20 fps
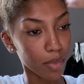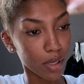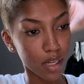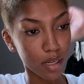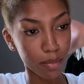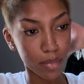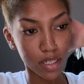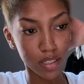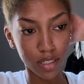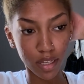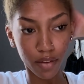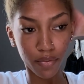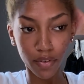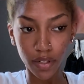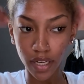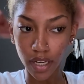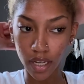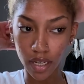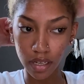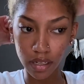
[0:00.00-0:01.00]
playing myself
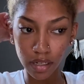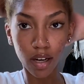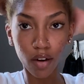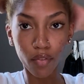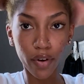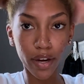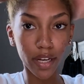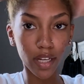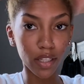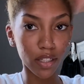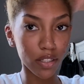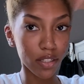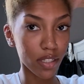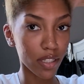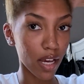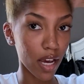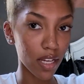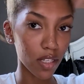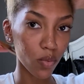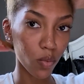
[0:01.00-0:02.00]
and get a regular
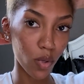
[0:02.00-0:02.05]
size